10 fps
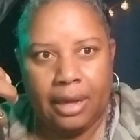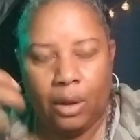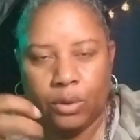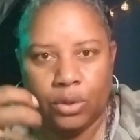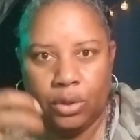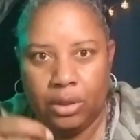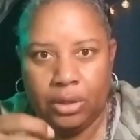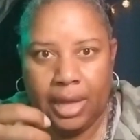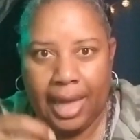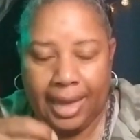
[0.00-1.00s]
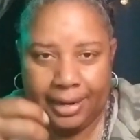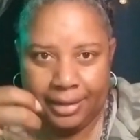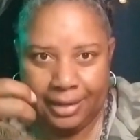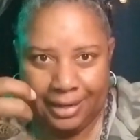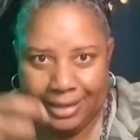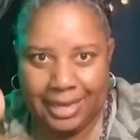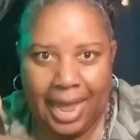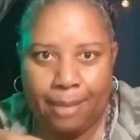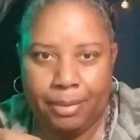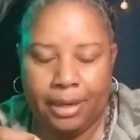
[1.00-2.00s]
closer look at
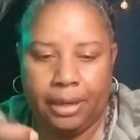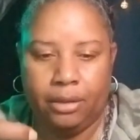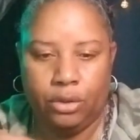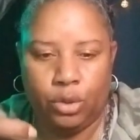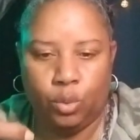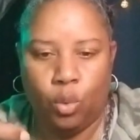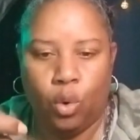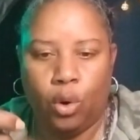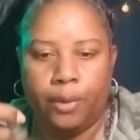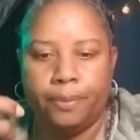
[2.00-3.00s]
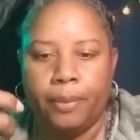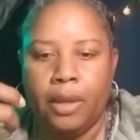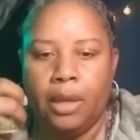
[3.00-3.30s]
examining this war,